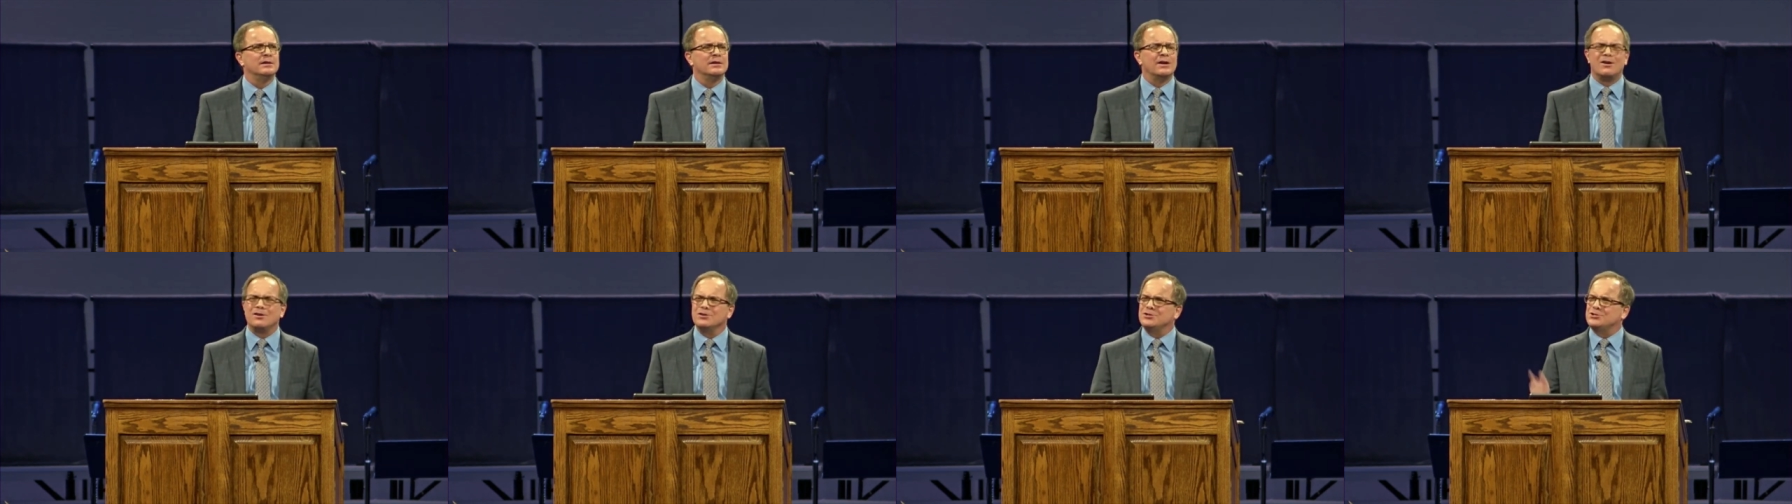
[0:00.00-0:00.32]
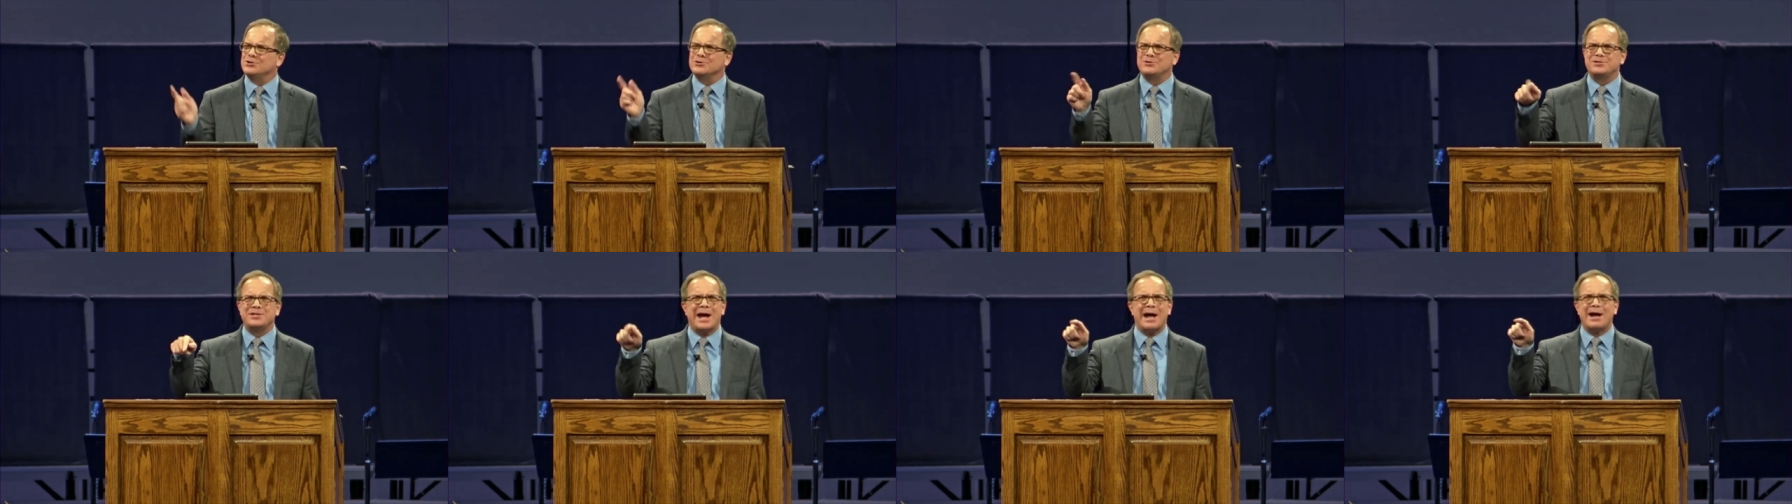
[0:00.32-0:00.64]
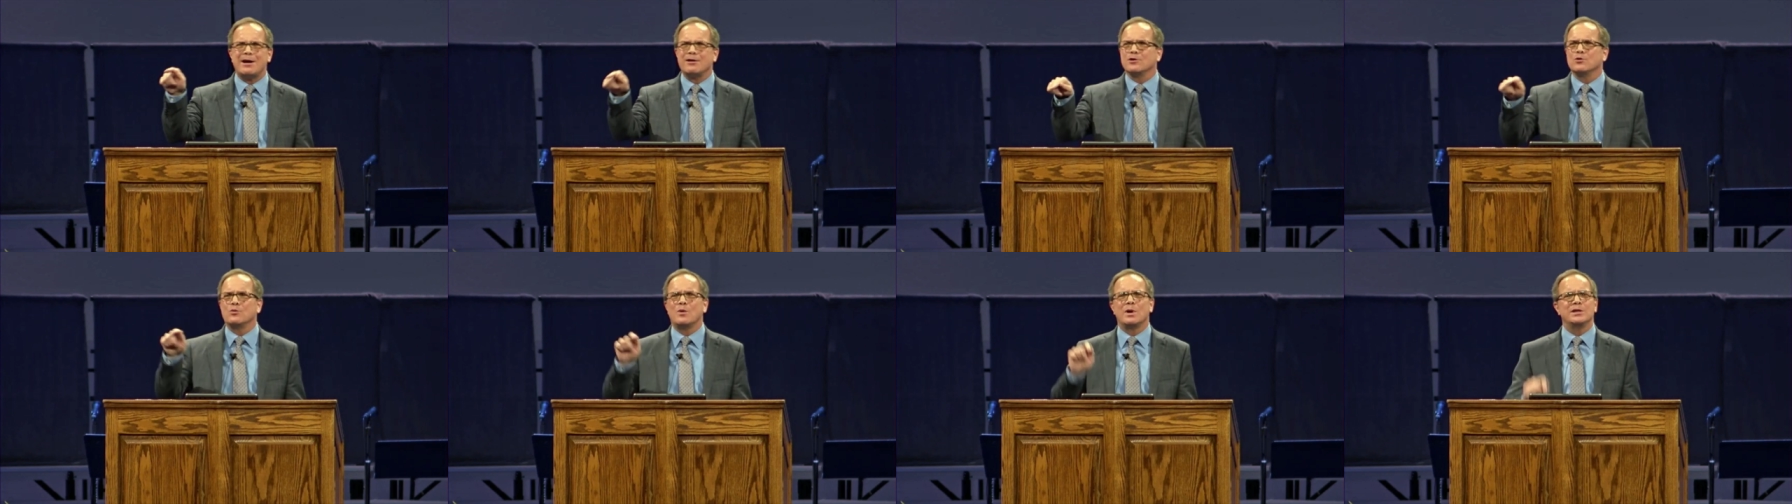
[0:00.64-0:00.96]
Aren't you
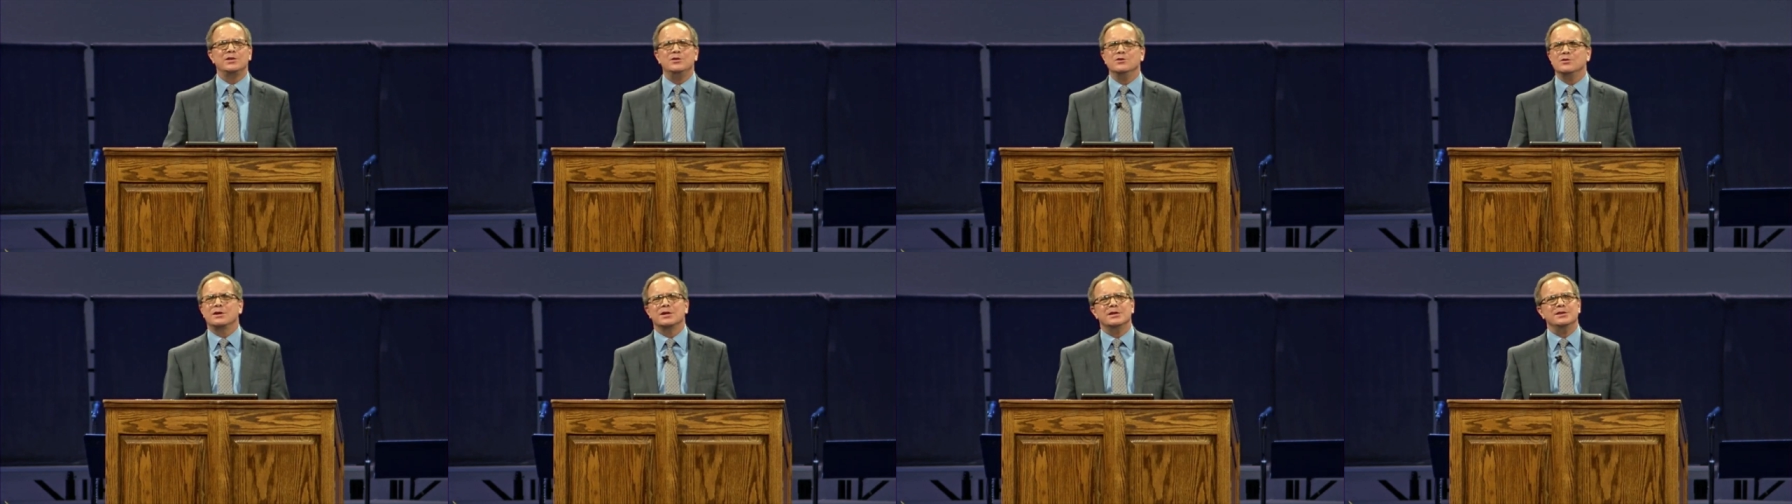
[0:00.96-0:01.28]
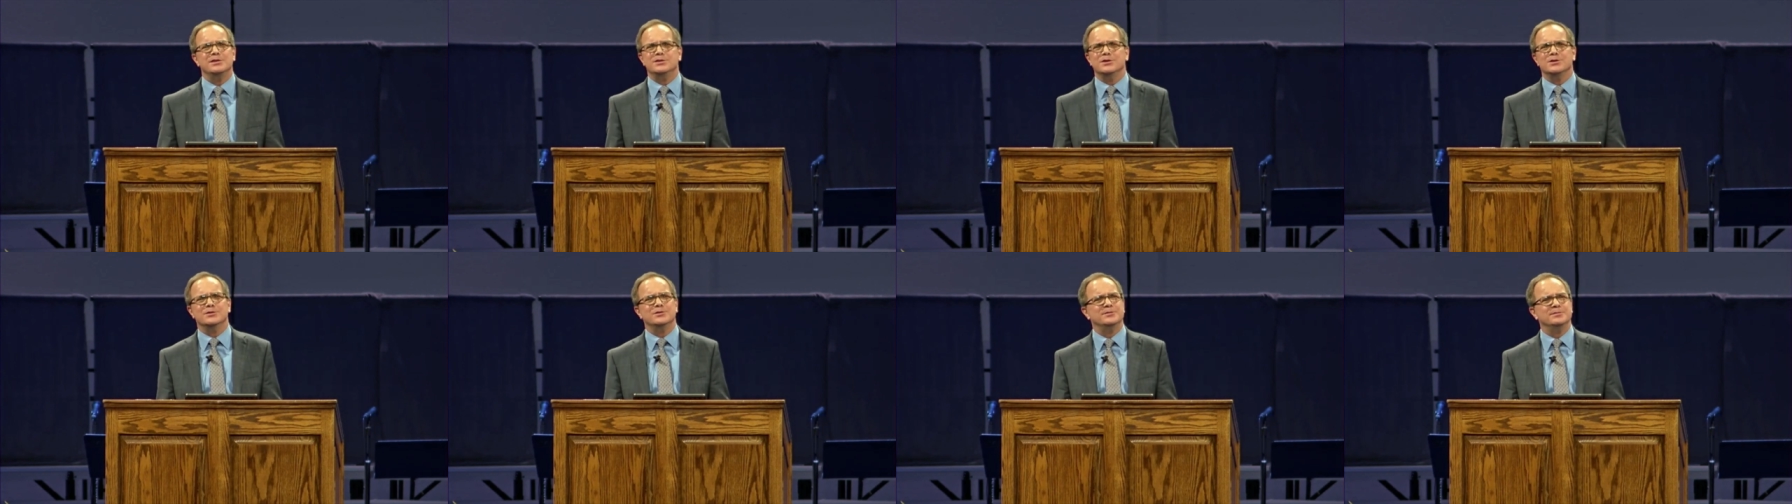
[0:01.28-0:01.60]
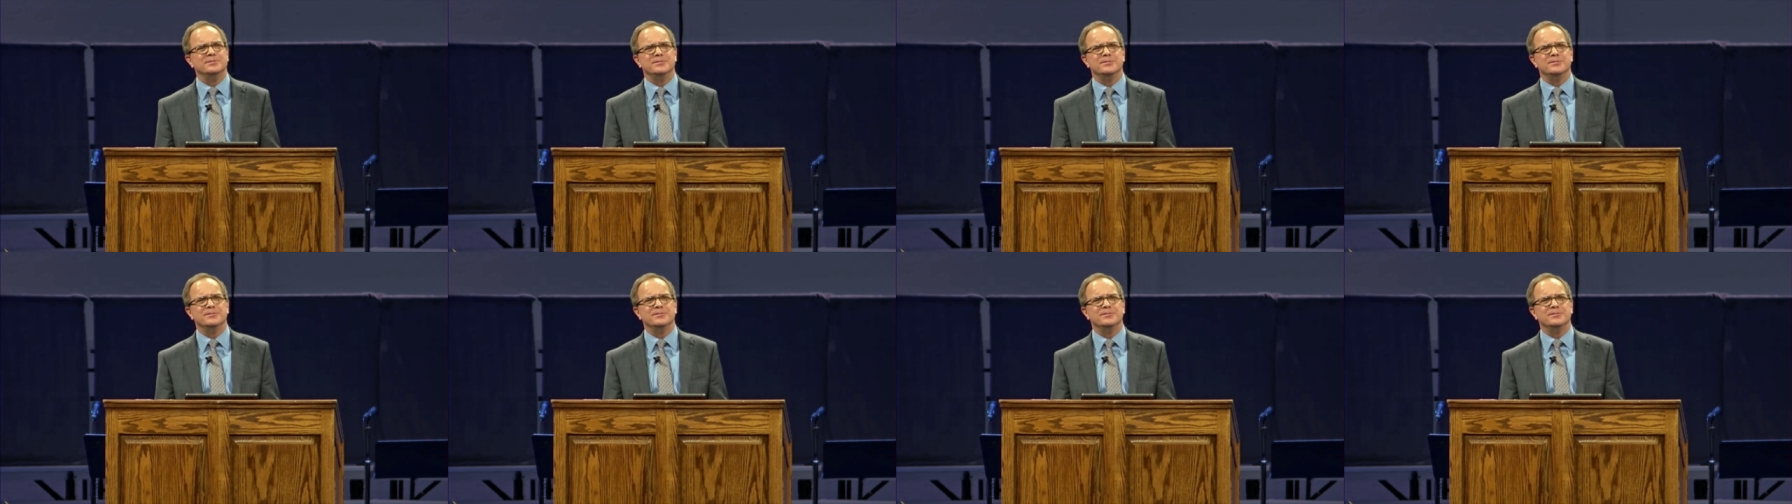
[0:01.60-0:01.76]
tired of what you can do?